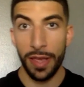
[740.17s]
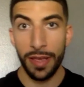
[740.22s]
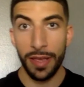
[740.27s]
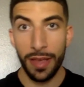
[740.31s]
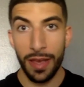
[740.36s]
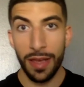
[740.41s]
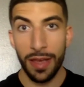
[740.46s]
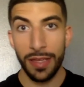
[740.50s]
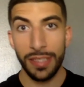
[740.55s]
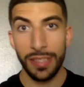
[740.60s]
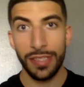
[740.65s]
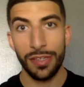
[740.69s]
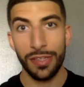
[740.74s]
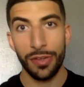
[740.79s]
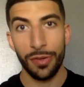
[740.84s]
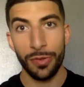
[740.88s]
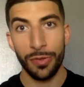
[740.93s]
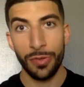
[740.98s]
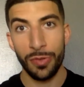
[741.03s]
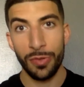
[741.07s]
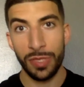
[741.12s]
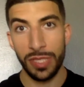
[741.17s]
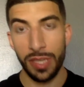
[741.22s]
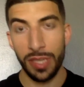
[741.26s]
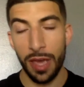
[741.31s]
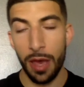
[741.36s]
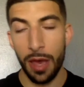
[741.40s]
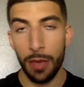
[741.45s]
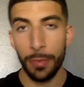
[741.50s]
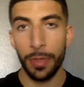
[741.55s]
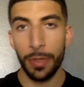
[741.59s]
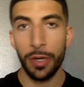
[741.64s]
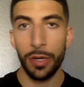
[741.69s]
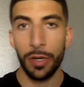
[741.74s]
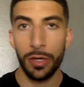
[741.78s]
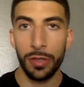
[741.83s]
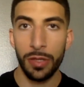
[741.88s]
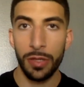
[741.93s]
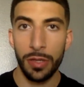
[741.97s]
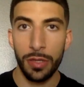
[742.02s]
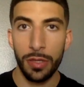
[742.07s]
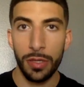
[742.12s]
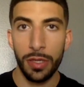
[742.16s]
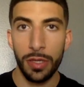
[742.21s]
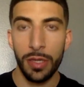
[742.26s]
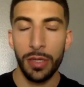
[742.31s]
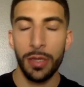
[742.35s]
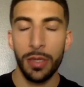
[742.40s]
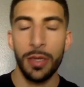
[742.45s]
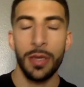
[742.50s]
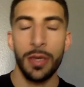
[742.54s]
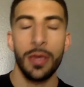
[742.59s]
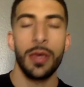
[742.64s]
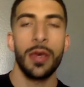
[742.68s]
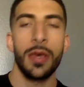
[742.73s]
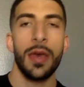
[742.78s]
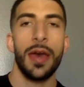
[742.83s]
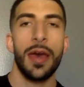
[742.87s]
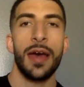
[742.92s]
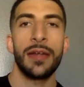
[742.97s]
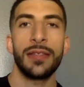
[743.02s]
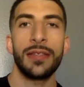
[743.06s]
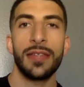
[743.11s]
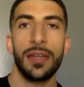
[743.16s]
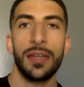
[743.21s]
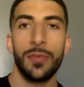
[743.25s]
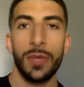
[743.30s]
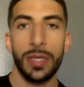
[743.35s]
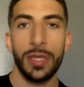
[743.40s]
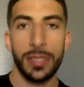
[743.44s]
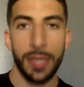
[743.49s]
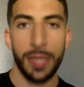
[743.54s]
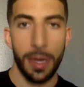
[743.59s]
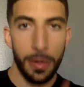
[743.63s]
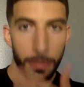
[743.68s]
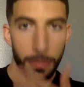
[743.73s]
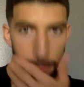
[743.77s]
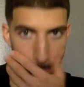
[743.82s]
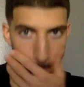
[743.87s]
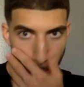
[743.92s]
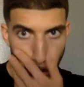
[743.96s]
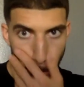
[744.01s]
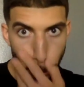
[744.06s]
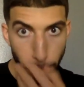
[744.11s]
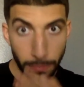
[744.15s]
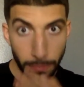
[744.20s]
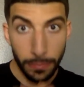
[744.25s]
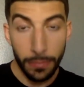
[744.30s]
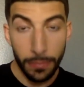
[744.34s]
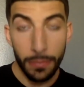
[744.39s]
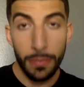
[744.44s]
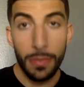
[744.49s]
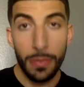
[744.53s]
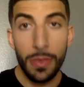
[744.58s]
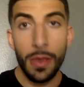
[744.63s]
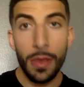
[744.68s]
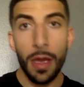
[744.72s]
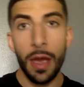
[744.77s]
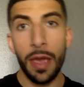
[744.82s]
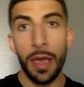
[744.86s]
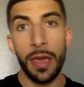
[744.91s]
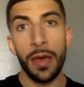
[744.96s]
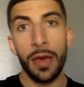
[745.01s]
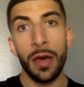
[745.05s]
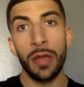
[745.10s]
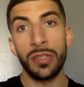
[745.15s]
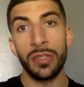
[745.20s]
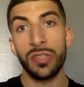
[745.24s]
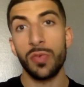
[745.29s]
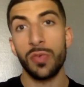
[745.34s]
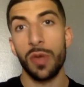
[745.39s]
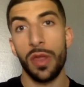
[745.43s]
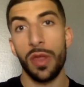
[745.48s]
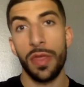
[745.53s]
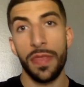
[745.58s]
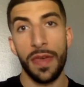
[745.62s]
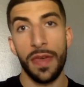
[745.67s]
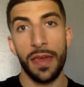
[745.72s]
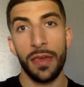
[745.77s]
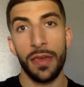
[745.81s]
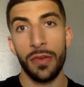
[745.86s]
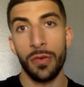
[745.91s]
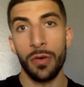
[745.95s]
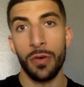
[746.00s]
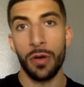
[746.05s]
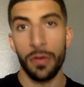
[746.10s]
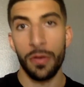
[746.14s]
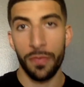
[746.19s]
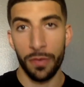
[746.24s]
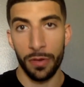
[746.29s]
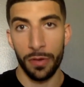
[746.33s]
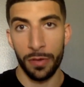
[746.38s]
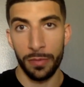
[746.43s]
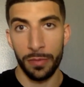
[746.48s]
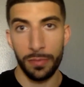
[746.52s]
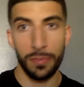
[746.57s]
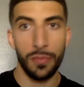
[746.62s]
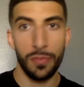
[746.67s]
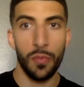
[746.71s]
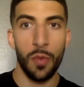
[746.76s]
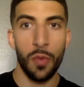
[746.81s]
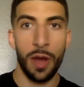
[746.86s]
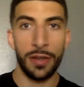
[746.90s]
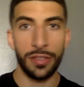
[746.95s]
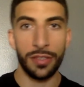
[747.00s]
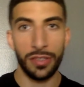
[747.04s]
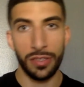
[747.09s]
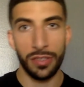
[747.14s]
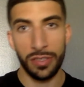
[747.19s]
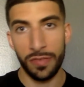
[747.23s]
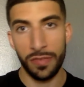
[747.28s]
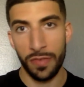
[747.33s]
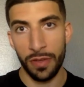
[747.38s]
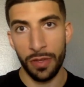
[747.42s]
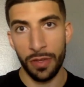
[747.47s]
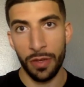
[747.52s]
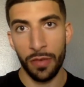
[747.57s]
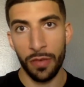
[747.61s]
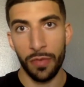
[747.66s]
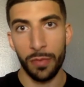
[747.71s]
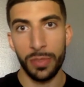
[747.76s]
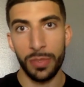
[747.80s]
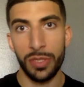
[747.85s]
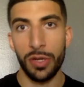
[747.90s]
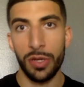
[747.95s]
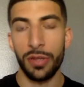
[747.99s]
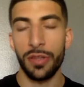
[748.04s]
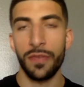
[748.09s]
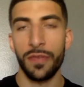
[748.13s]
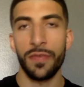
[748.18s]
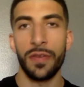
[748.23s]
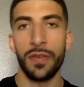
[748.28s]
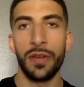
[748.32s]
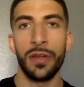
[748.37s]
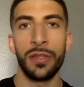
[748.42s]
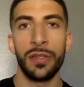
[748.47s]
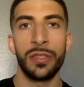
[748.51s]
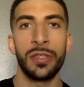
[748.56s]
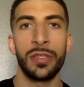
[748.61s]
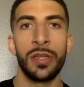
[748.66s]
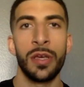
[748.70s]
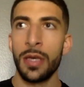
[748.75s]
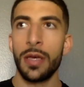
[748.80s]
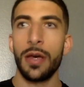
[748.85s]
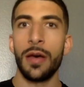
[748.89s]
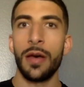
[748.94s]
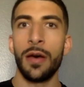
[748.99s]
Guys, so you see how I'm currently looking at 10 weeks out. I just want to thank you all for watching this video from start to finish.